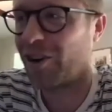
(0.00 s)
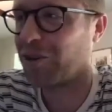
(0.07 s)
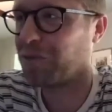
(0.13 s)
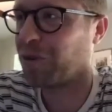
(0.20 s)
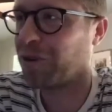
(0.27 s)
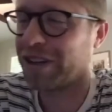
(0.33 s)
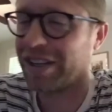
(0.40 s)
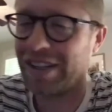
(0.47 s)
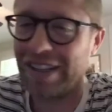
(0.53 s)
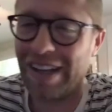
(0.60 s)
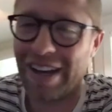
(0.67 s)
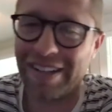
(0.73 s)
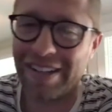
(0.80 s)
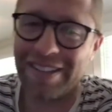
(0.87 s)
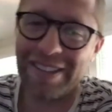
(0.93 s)
work and a
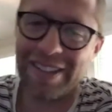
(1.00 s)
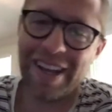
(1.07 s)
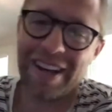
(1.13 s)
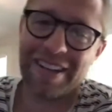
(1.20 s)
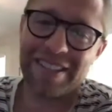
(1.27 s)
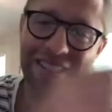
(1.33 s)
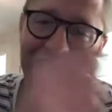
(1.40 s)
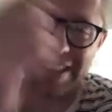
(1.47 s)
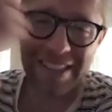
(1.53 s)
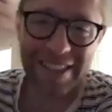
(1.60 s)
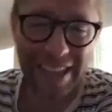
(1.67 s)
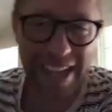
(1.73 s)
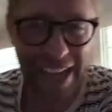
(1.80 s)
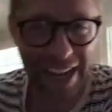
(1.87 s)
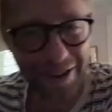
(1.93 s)
lot of seed
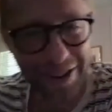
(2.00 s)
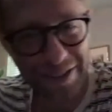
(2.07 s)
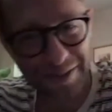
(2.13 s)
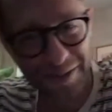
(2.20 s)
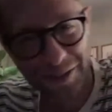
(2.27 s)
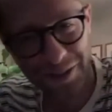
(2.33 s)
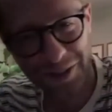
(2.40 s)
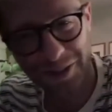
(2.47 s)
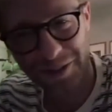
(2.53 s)
scattering for sure.